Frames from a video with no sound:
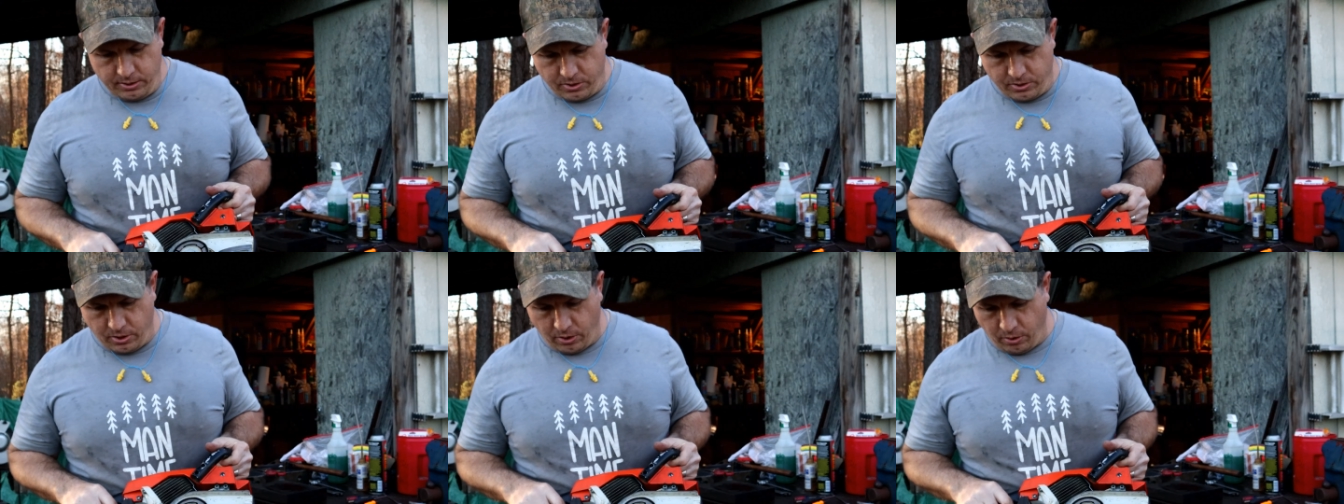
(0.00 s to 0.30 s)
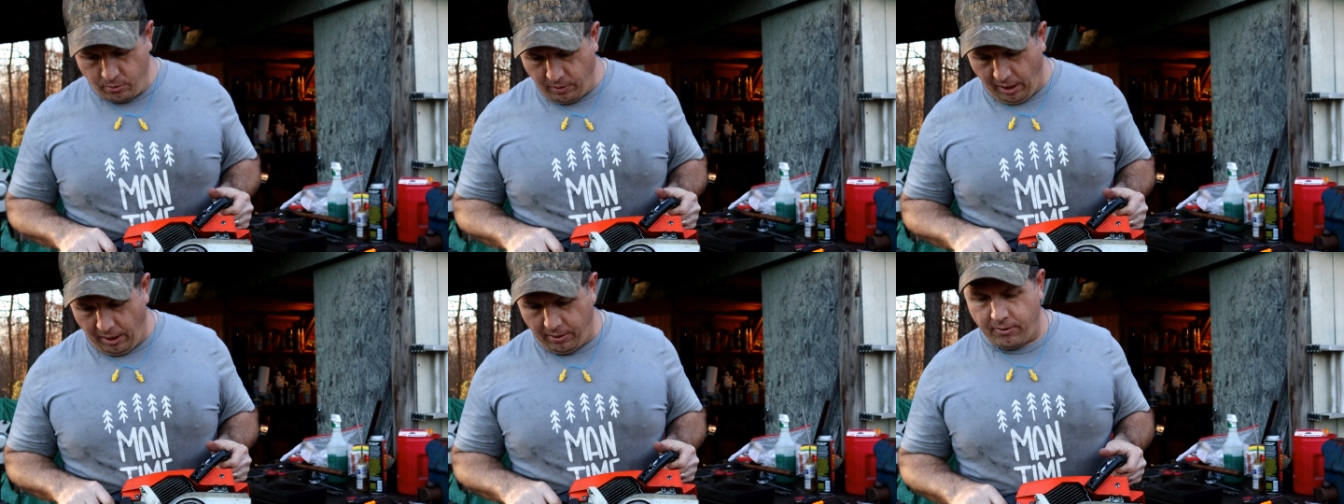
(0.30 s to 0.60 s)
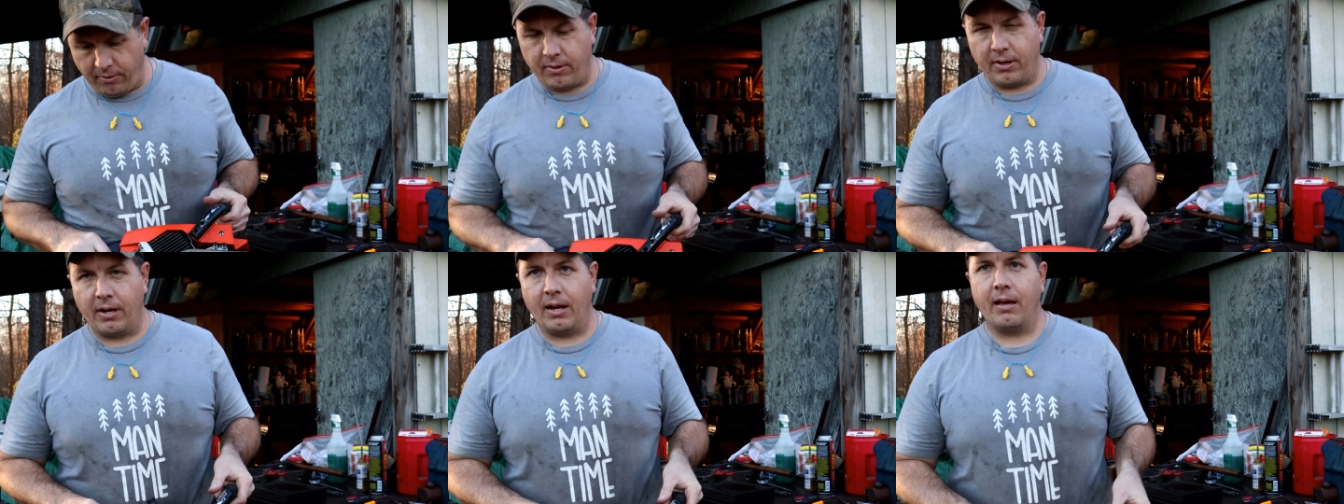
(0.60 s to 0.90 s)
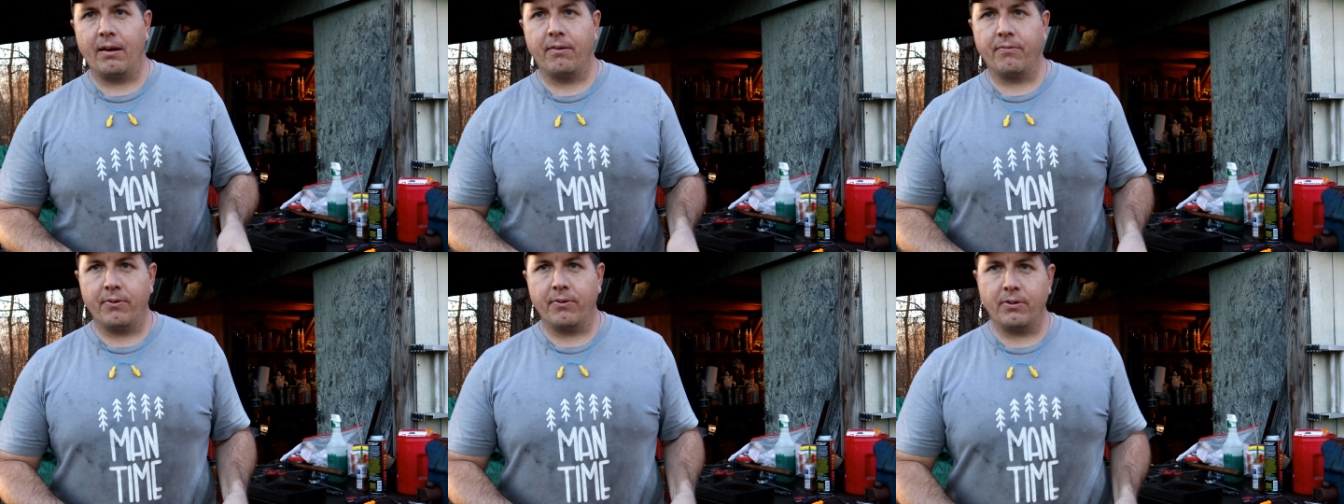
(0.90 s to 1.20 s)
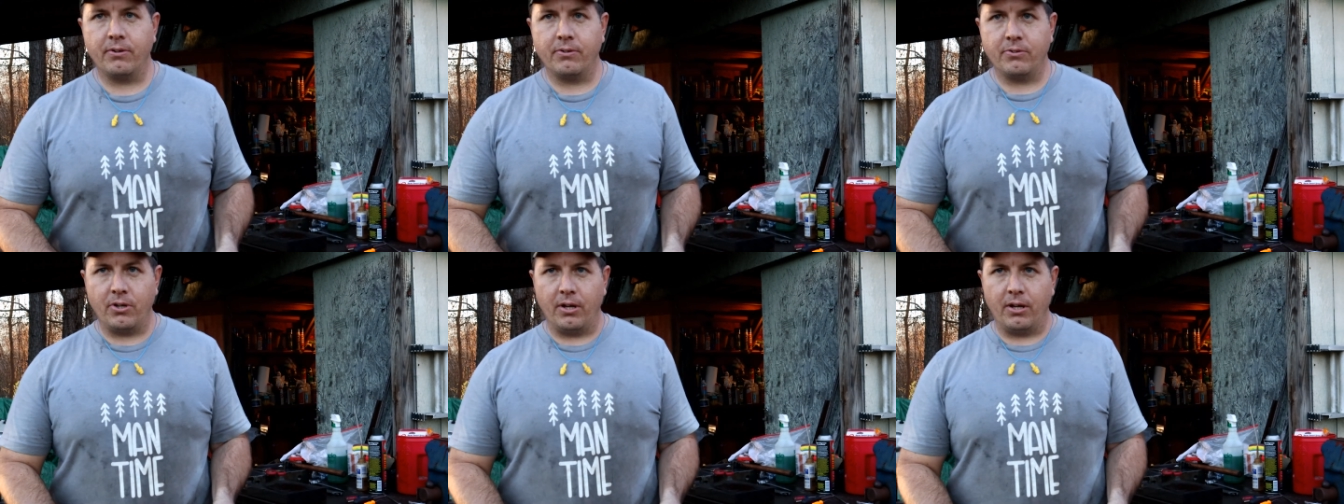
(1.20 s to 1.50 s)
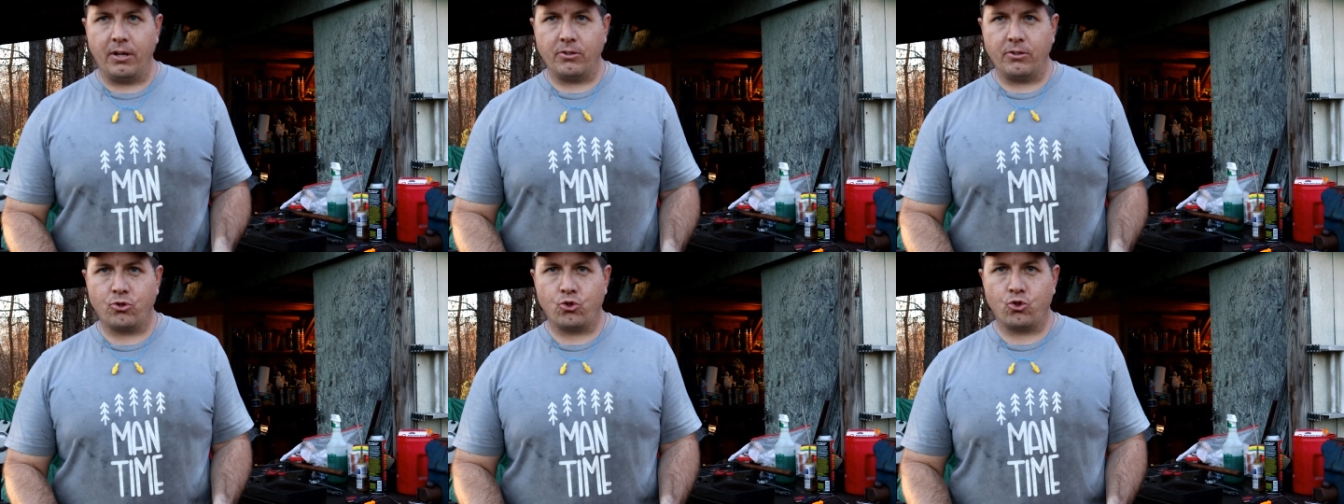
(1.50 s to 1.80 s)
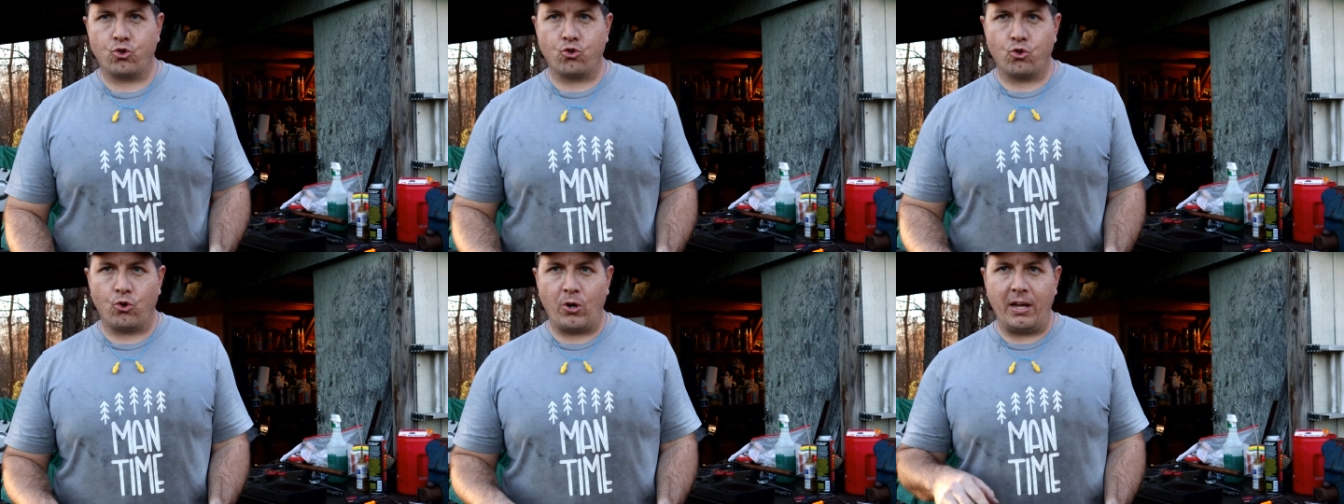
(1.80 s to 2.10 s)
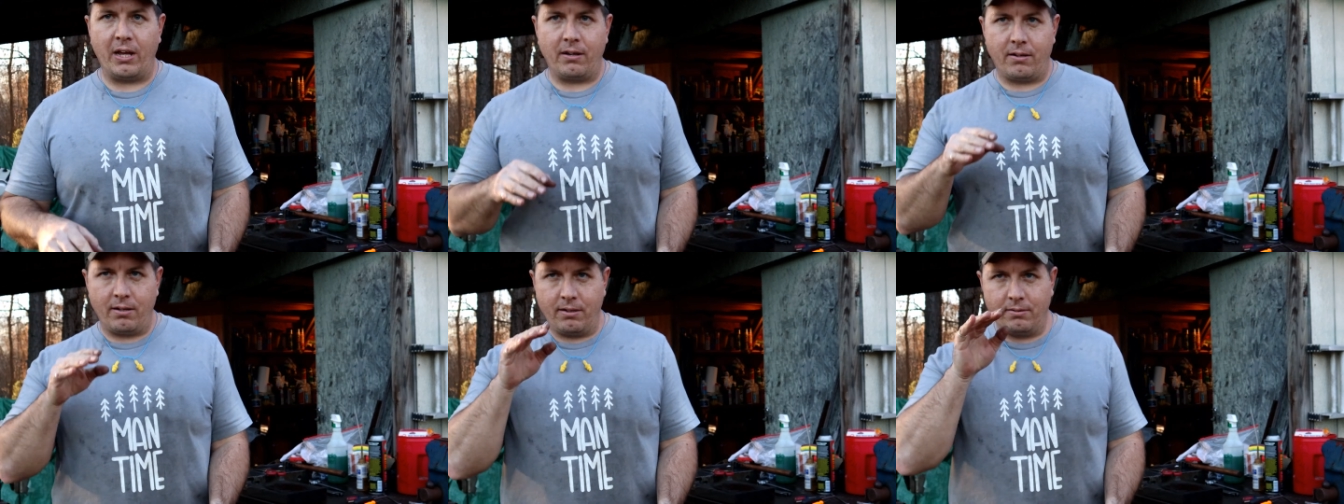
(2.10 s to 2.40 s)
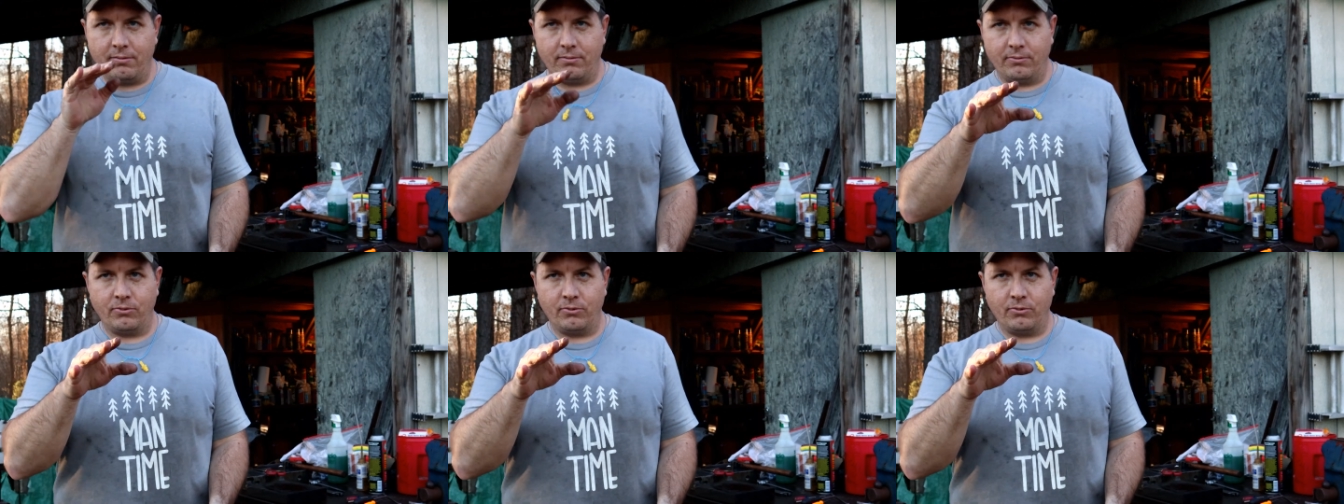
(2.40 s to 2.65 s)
So rather than have straight,